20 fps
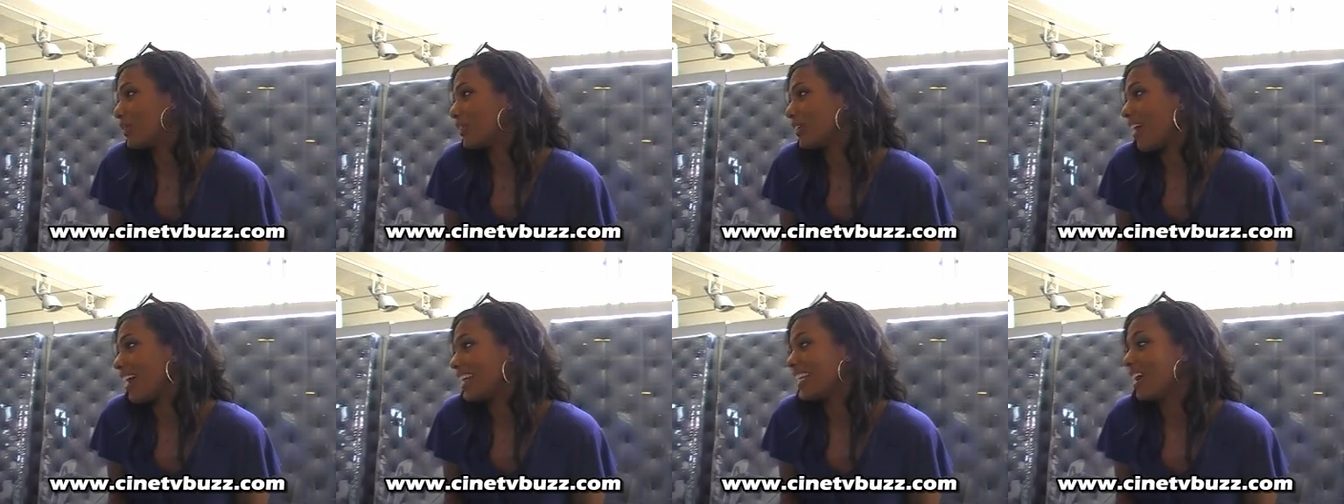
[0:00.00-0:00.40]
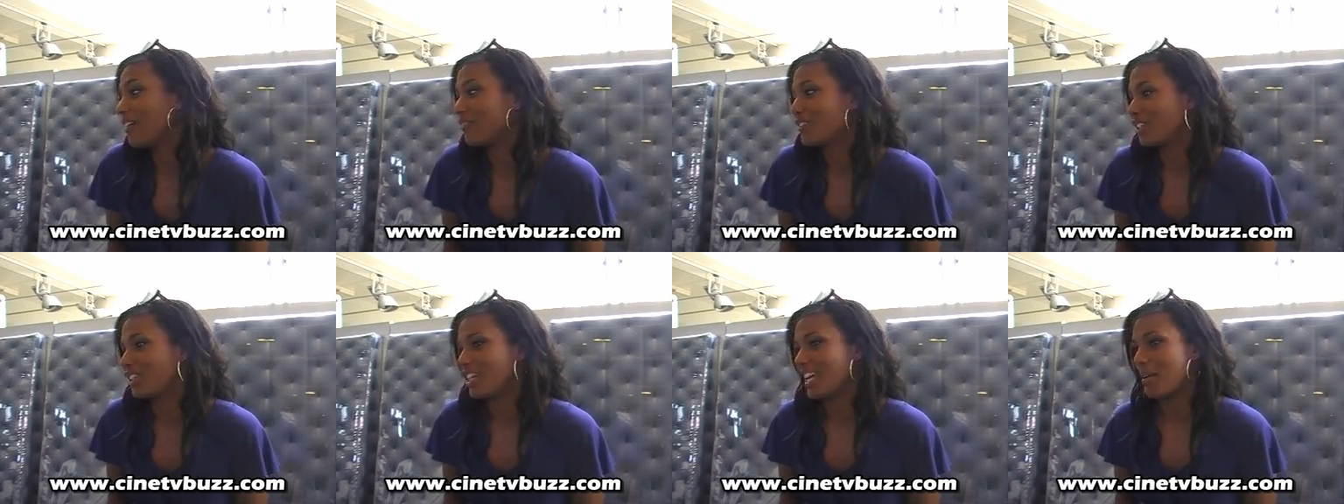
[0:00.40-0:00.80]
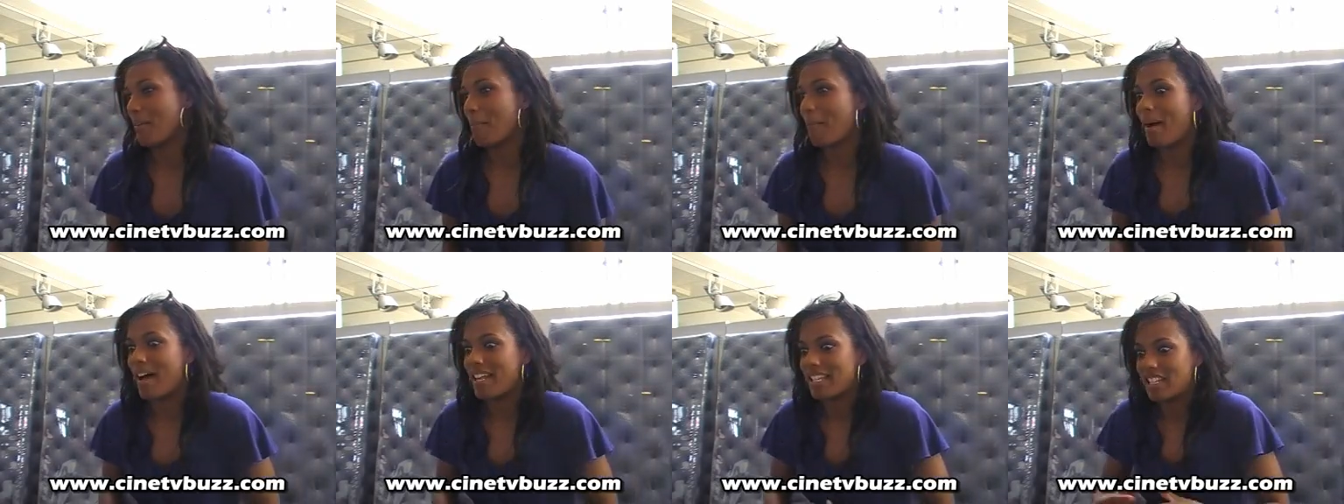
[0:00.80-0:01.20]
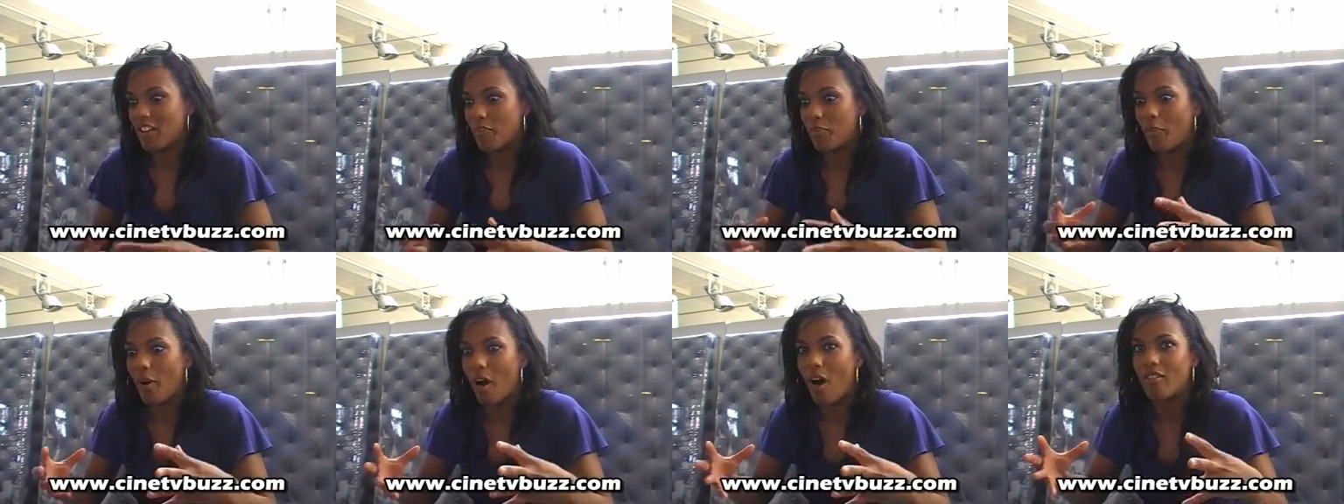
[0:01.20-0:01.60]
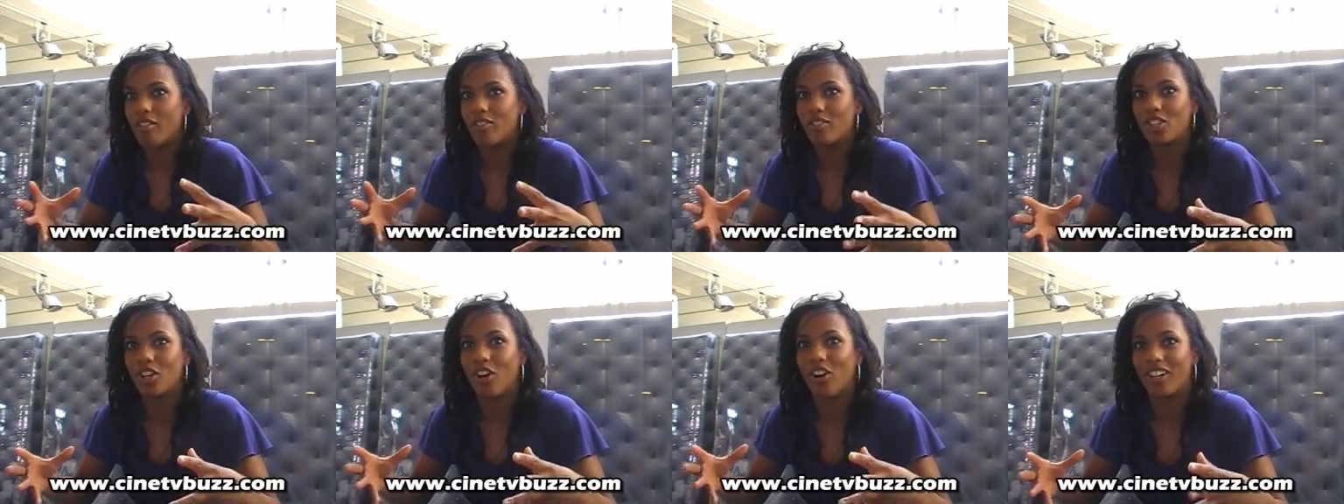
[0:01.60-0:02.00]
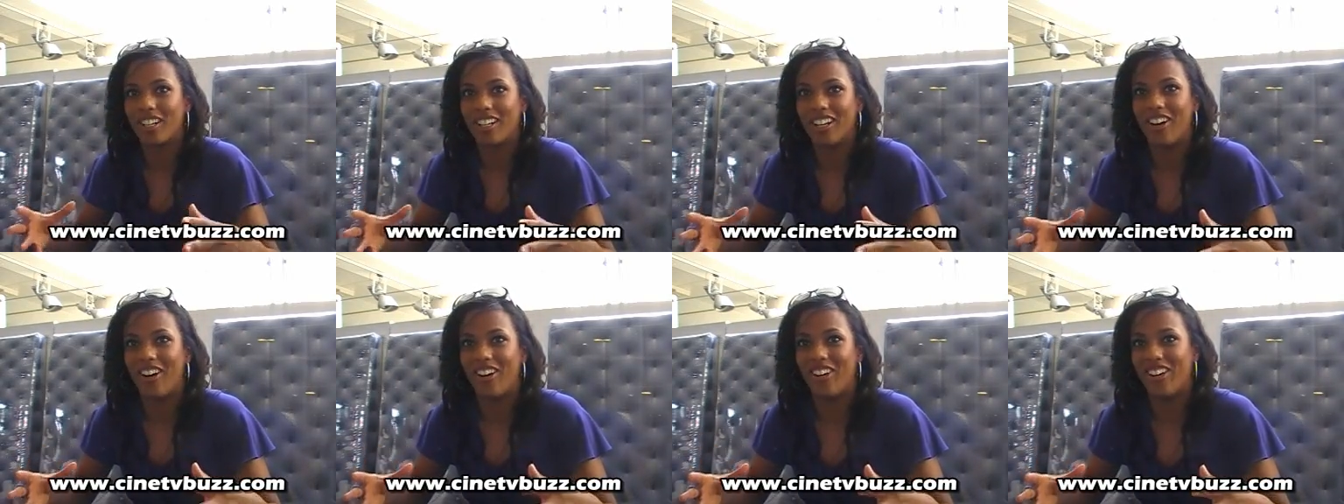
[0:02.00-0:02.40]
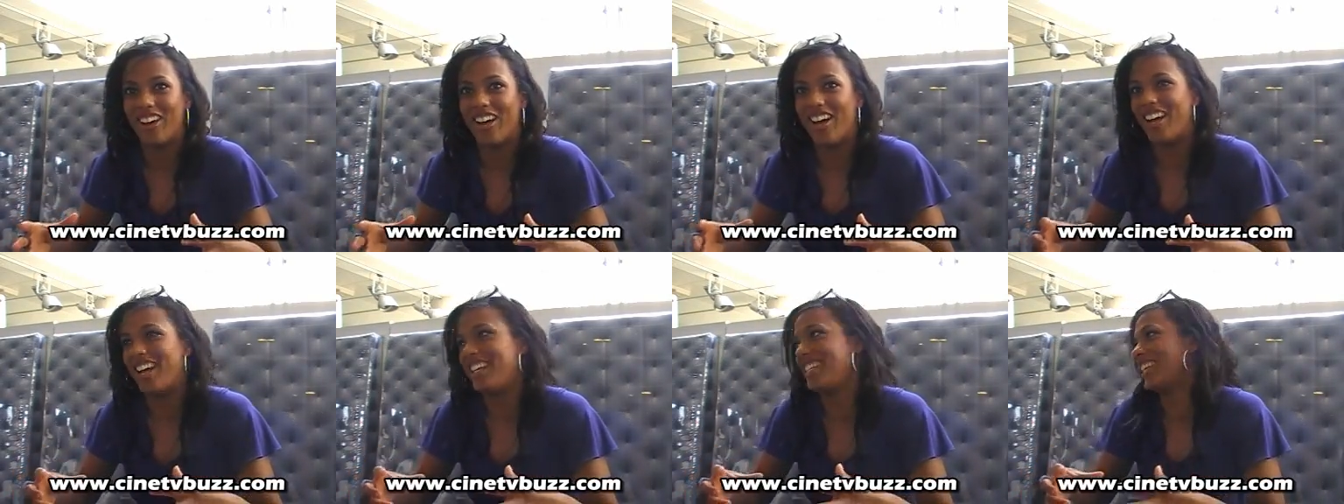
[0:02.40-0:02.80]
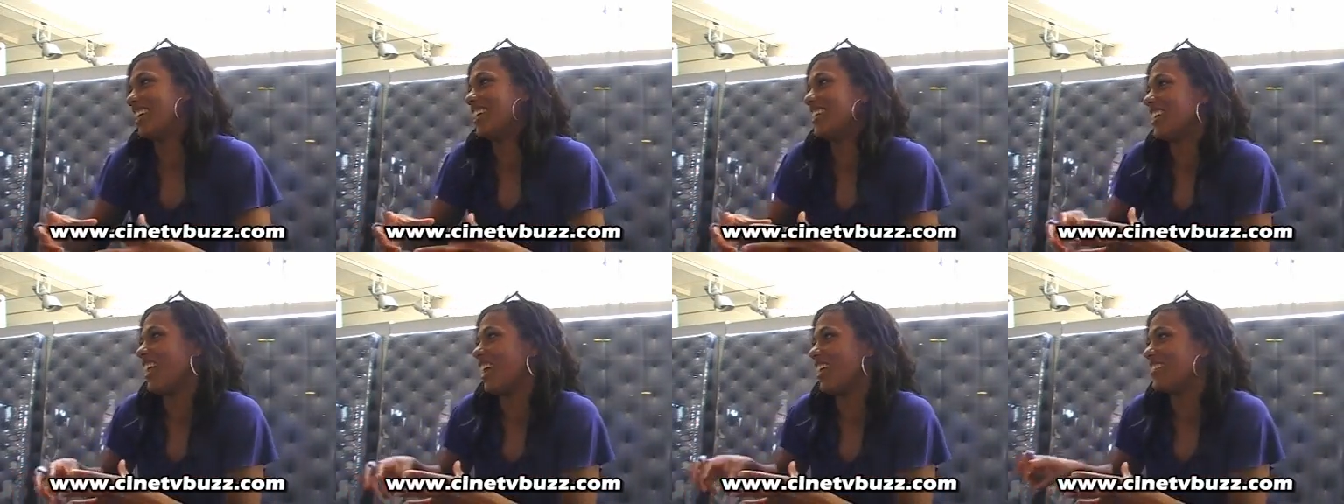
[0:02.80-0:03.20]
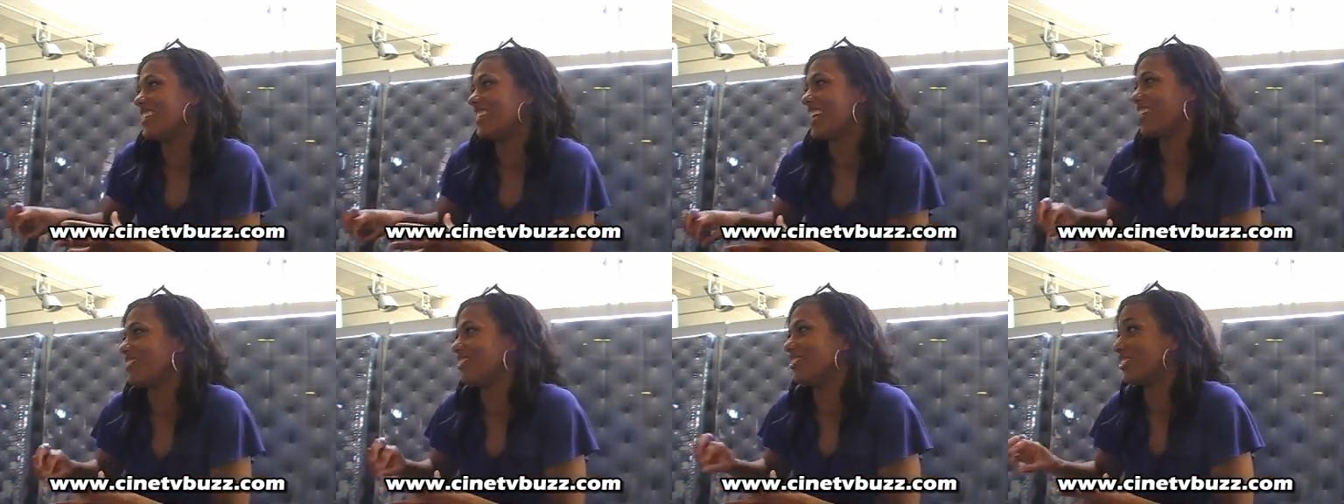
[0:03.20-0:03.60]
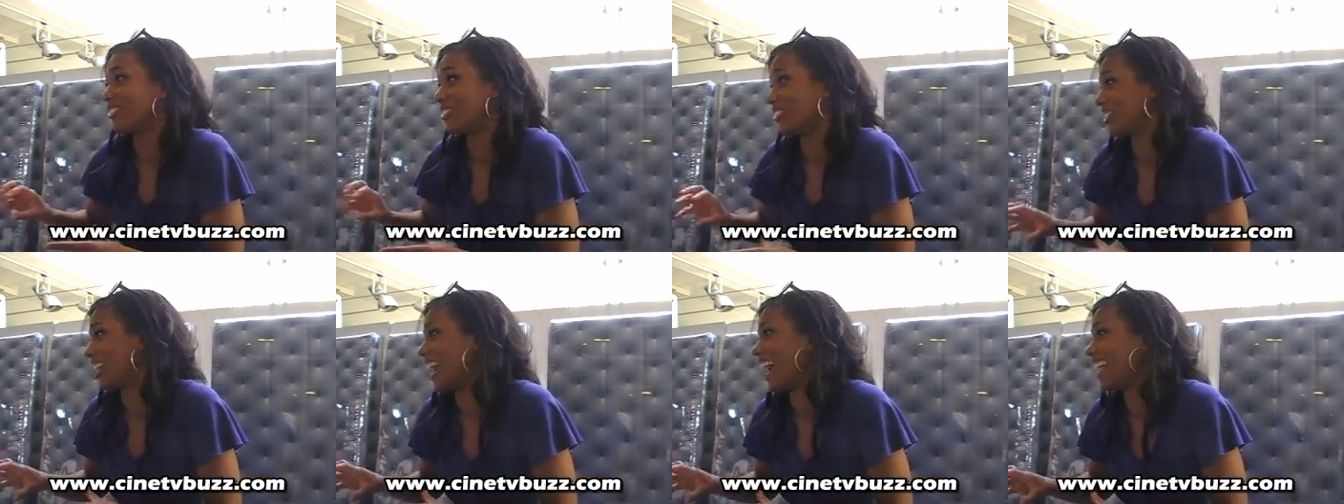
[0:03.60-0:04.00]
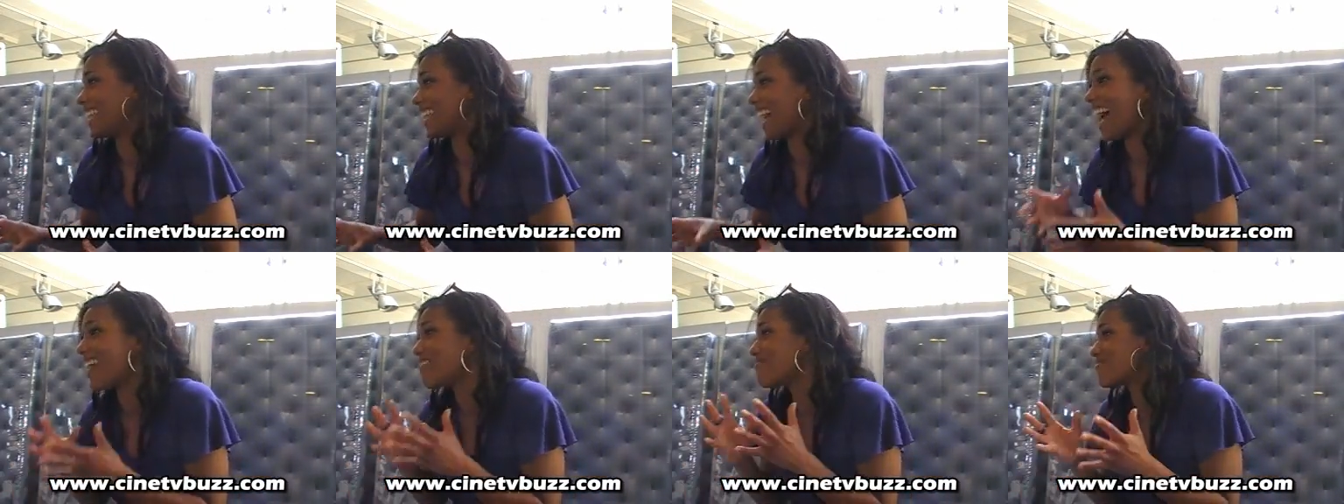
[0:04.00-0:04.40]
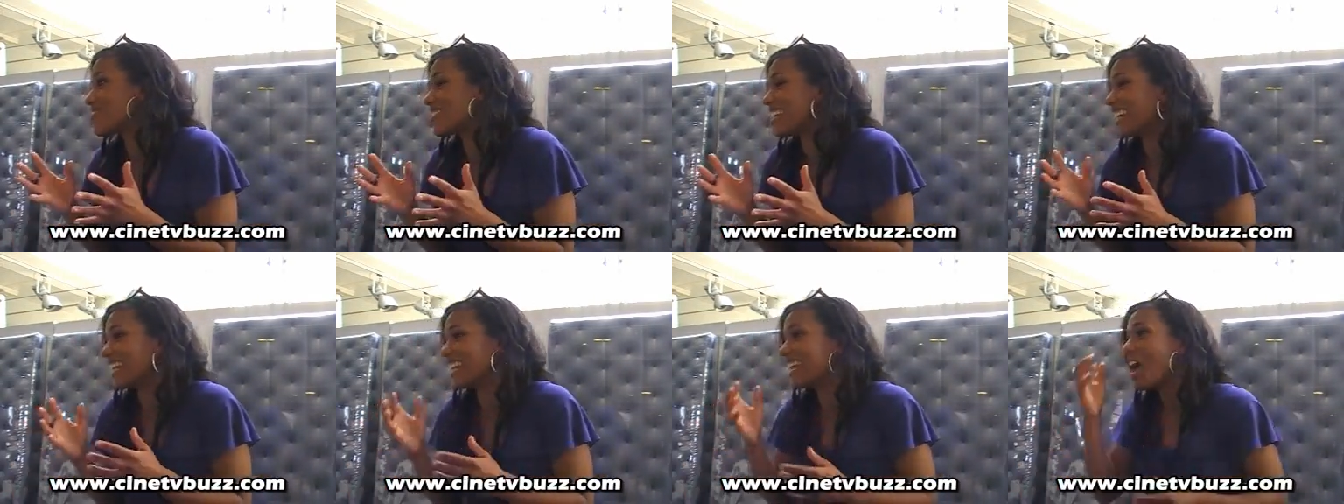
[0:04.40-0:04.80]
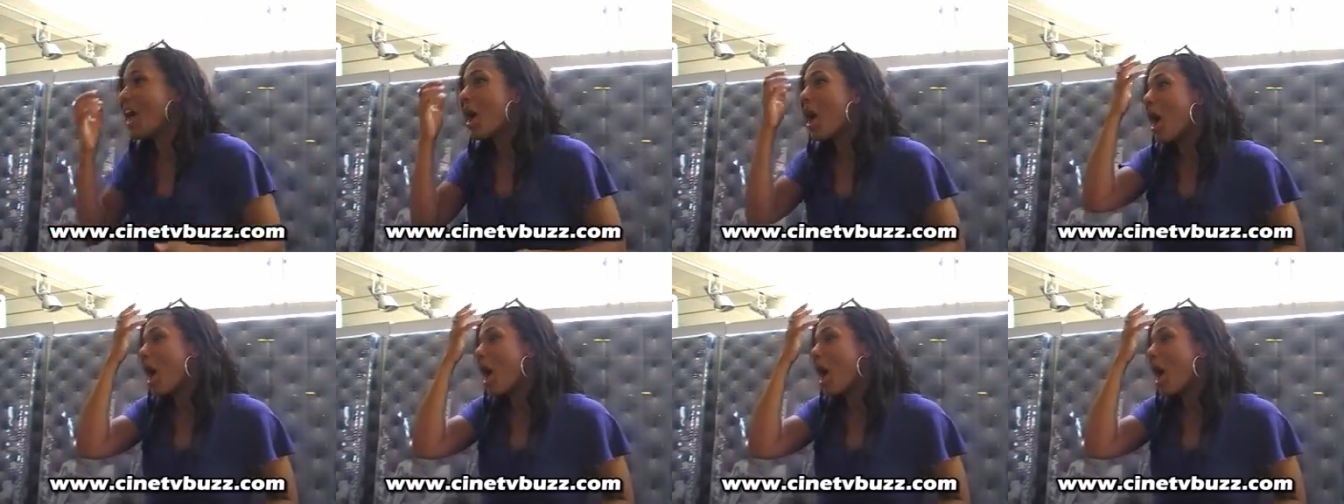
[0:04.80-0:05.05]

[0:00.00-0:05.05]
I love that she had a massive bar of chocolate on her, so I was able to share that. Brilliant.